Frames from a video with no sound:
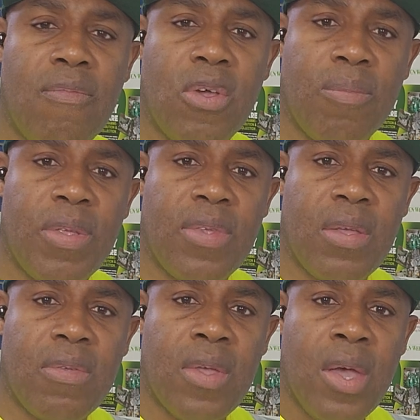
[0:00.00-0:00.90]
you're a
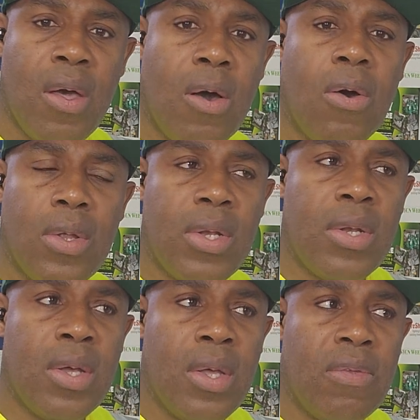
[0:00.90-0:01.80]
business,
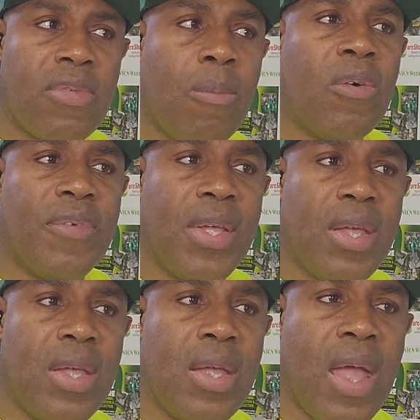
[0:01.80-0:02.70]
on some of
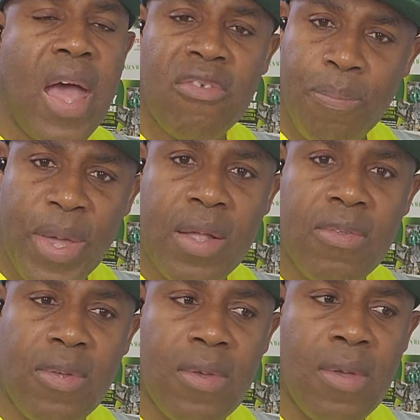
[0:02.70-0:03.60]
the
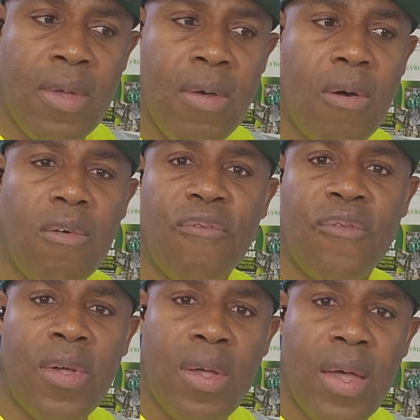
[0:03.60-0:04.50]
aspects
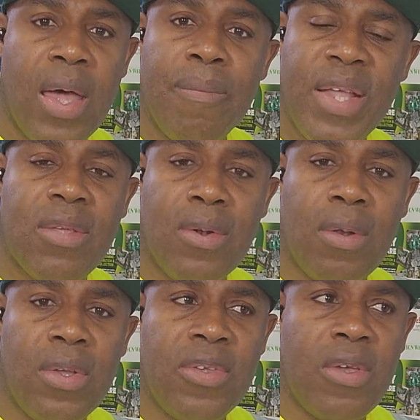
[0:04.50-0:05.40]
of and
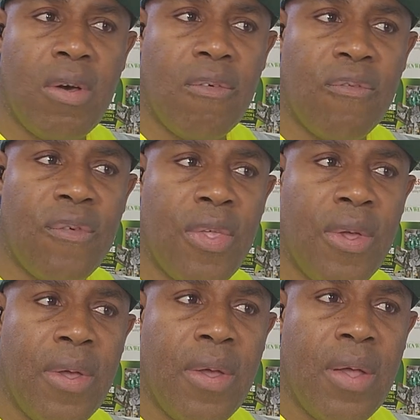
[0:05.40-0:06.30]
methodology of
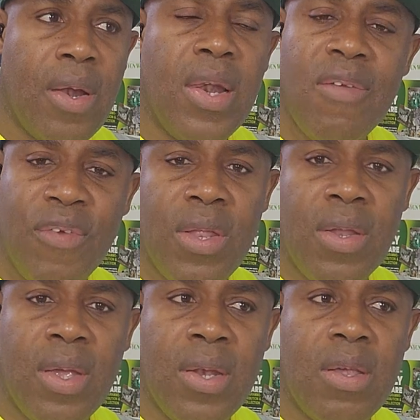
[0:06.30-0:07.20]

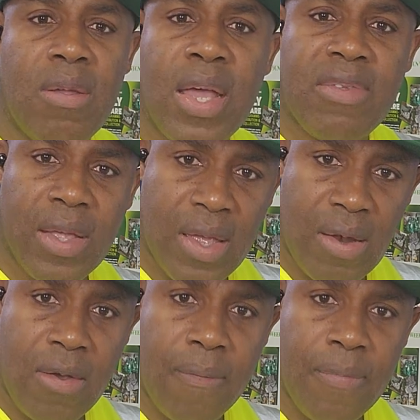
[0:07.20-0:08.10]
living in the United
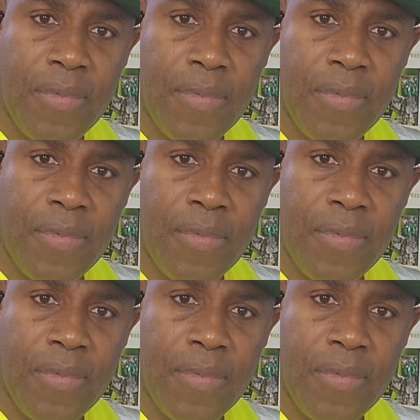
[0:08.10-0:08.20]
Kingdom